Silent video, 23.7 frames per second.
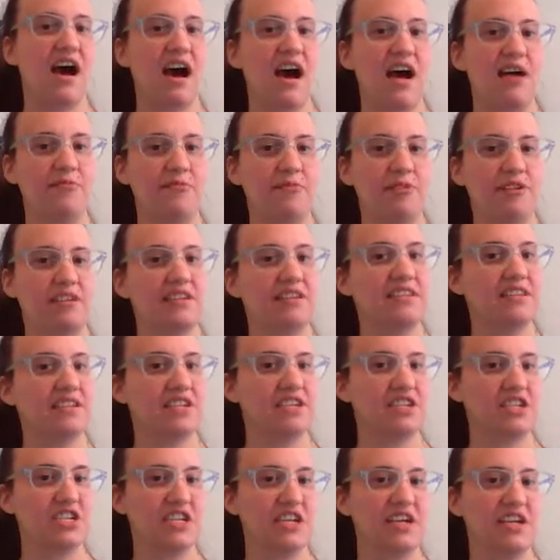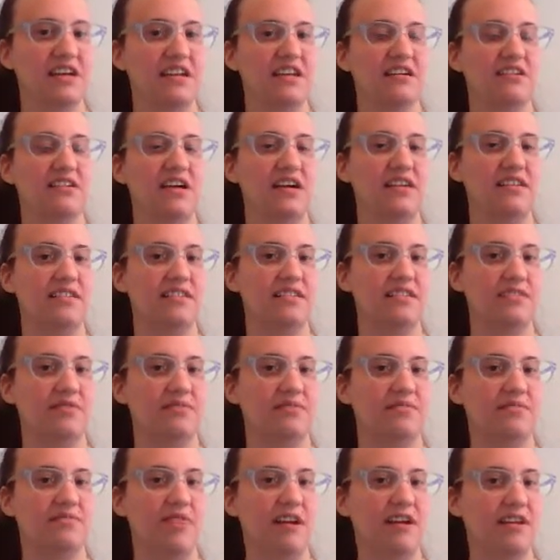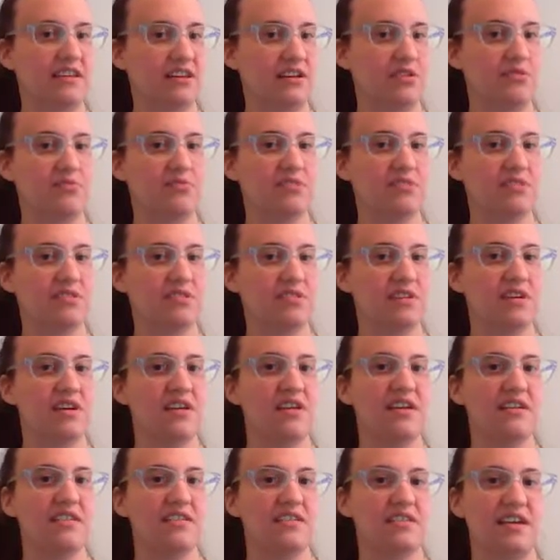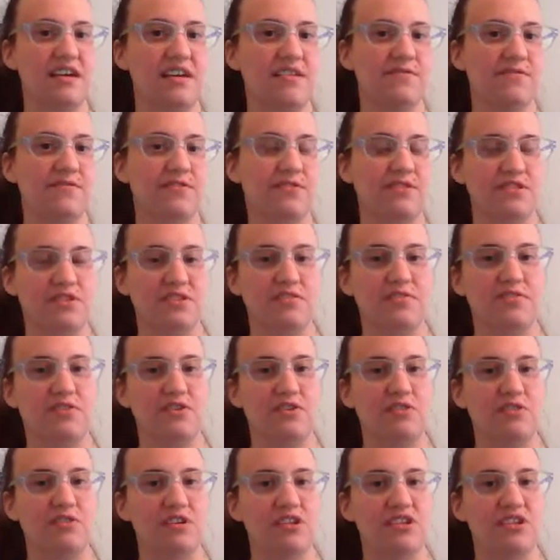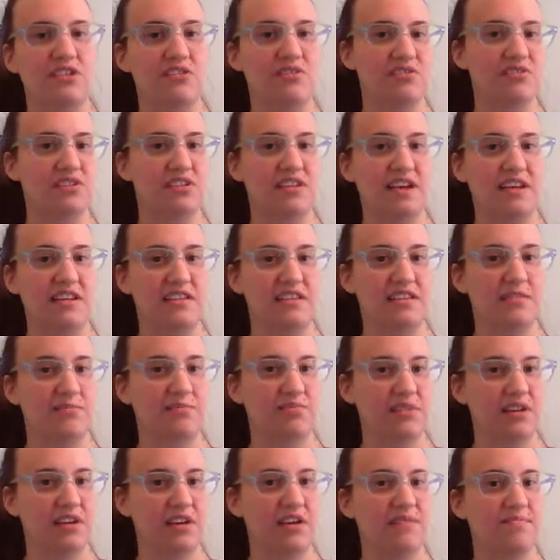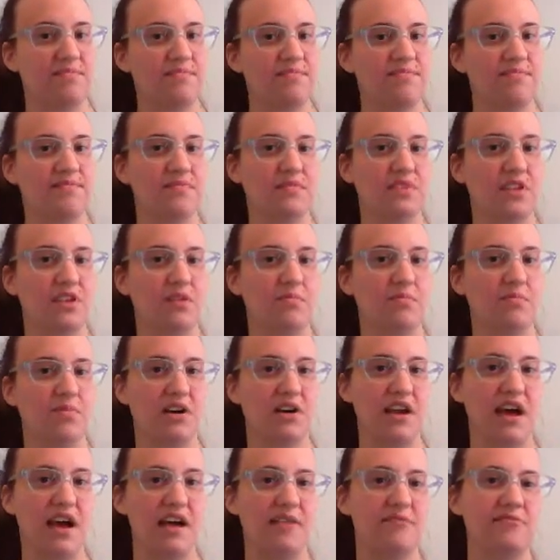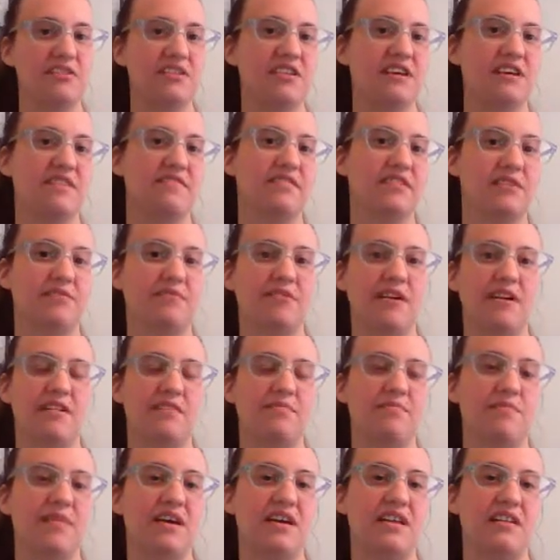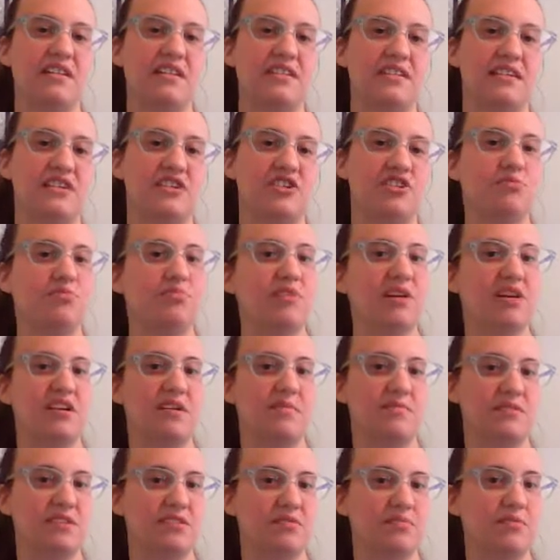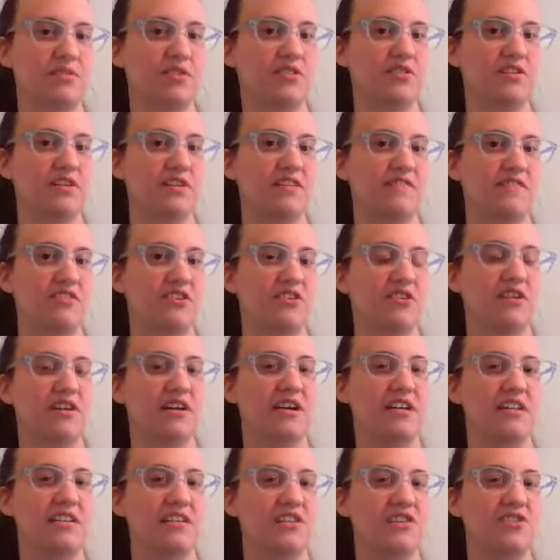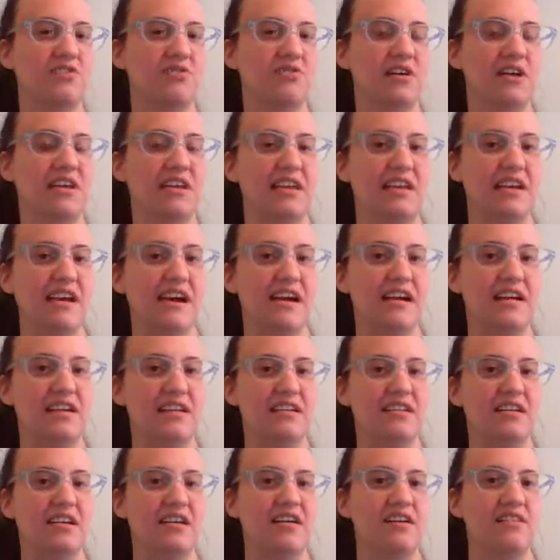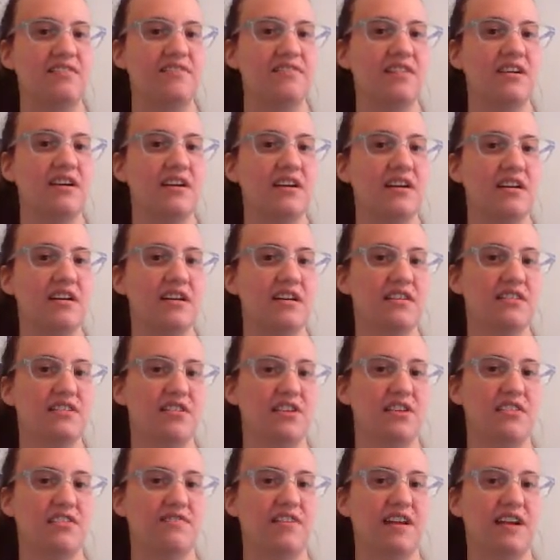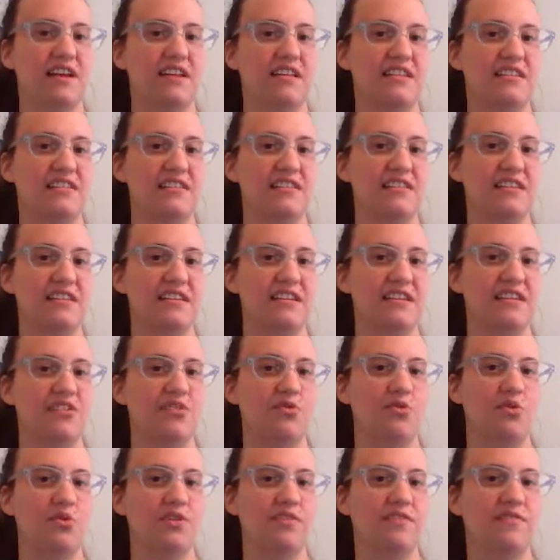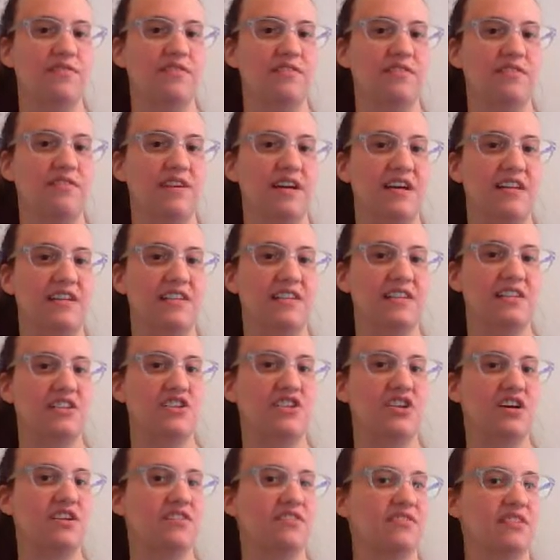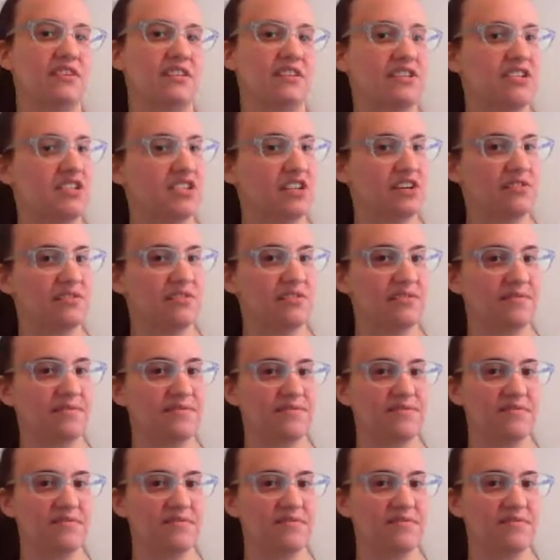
I really think she hit a lot of the right notes, save for the few issues that I did bring up. But I would definitely recommend that you pick up this book if you are into any kind of dark fantasy or the fantasy genre in general.